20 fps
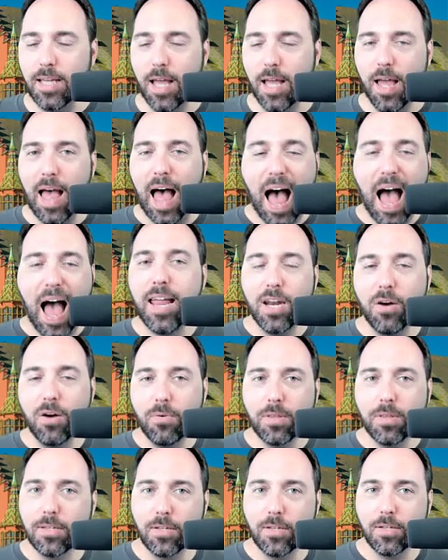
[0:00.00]
this is,
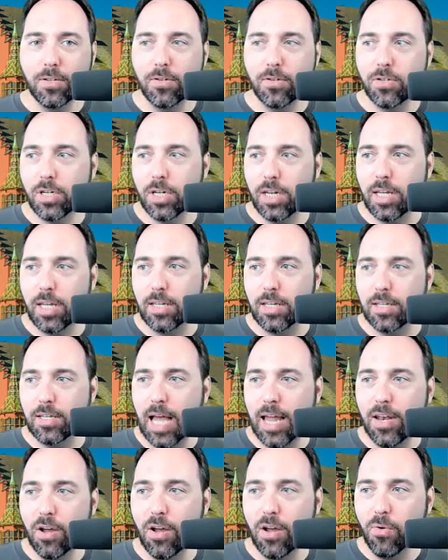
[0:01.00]
I know what the
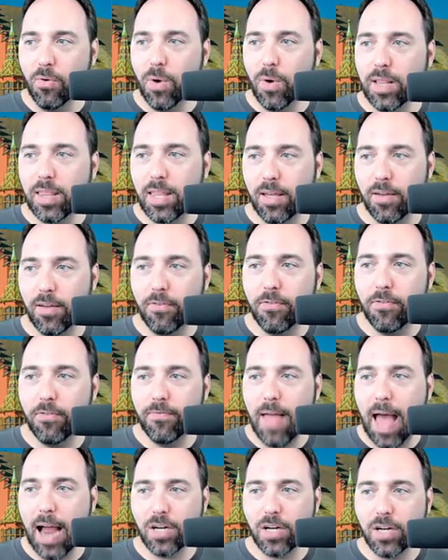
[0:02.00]
solution is. I know
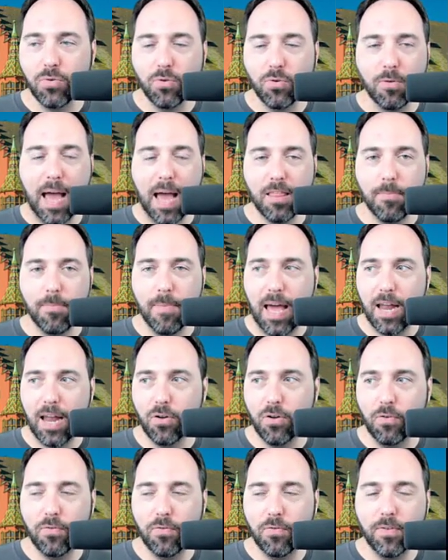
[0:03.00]
what the
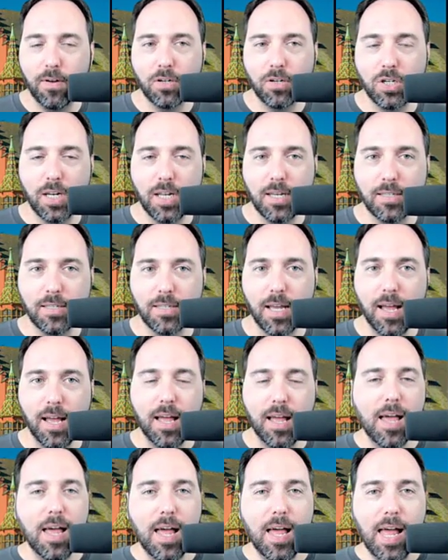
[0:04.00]
actual mathematical
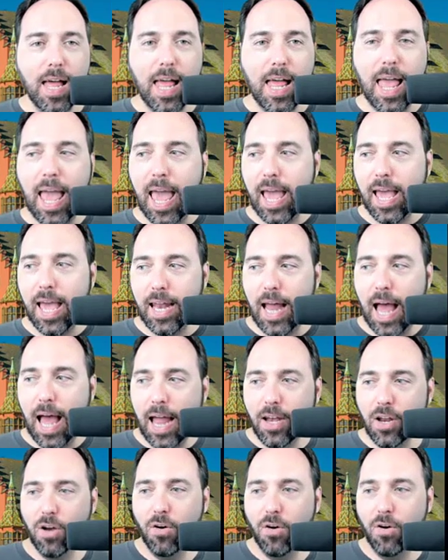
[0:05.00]
function is,
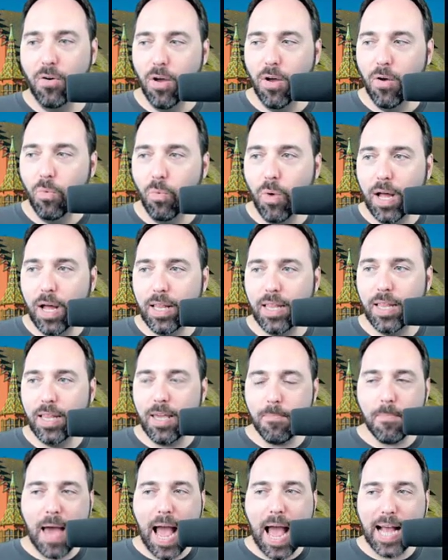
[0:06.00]
and I know
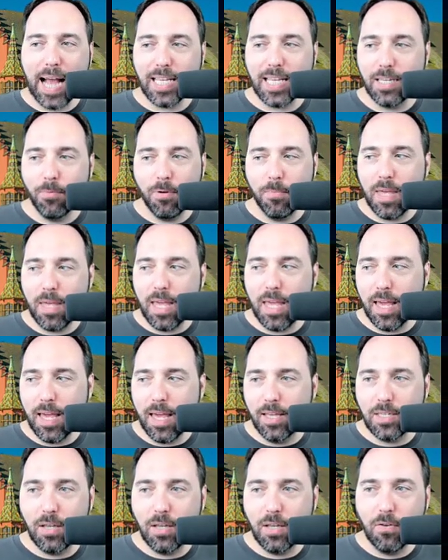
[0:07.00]
what the
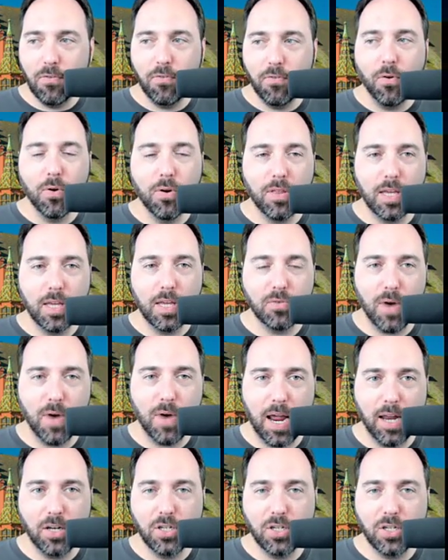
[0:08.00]
maximum is
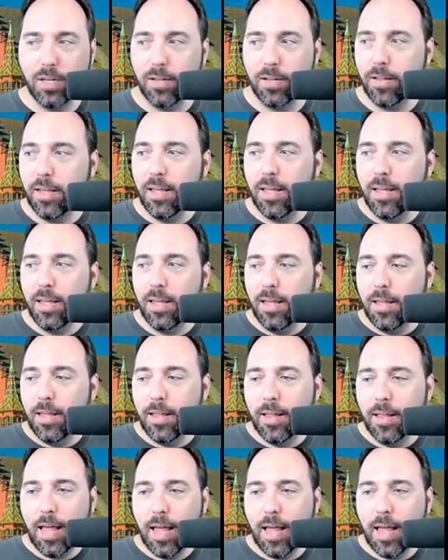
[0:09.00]
for this range.